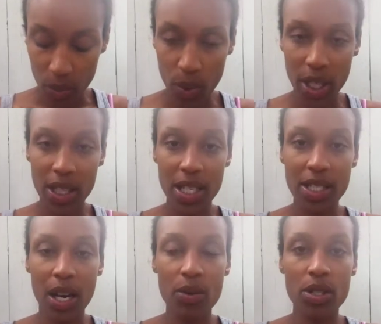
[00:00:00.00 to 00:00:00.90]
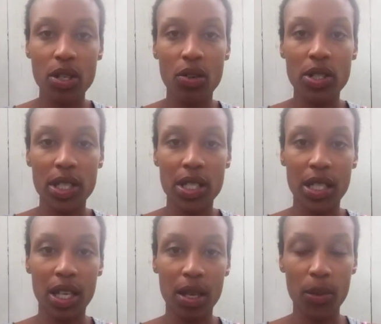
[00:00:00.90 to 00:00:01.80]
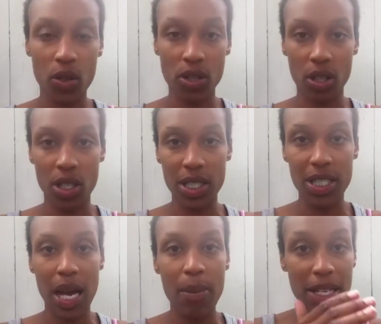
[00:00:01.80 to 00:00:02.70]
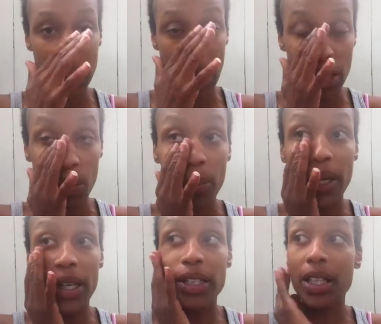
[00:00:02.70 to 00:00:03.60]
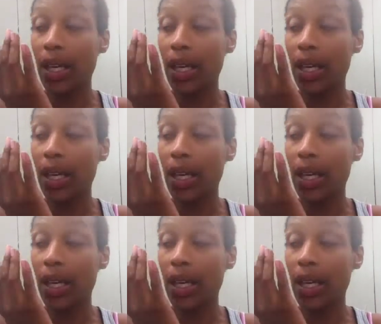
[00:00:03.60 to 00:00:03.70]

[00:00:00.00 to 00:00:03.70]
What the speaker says: one of the things I was told is because the chemo is going to stop my cycle, but